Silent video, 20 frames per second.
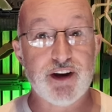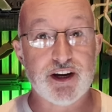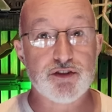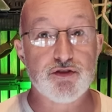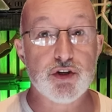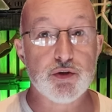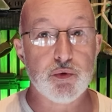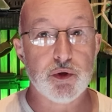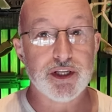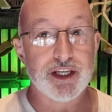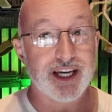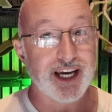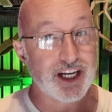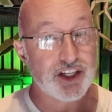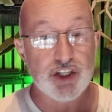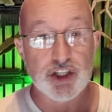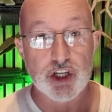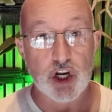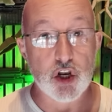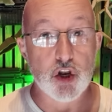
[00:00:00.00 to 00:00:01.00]
factor is one that
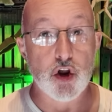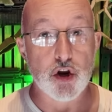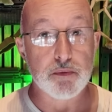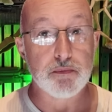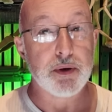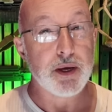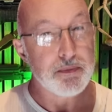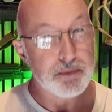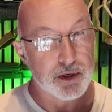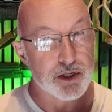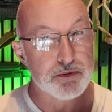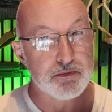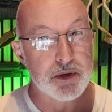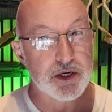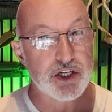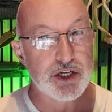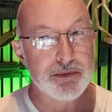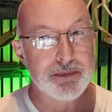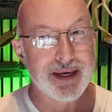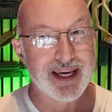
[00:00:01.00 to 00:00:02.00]
catches a lot of people,
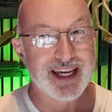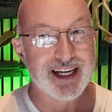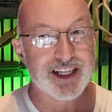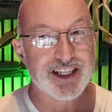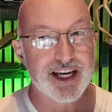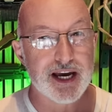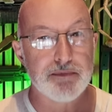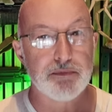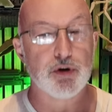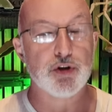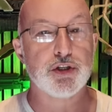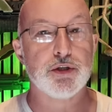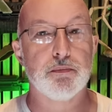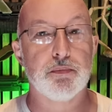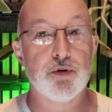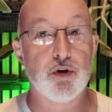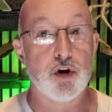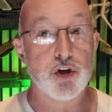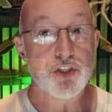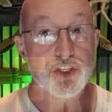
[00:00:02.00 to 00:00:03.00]
especially beginners, out by
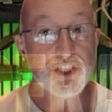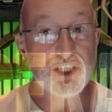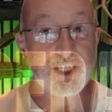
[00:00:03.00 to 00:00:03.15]
surprise: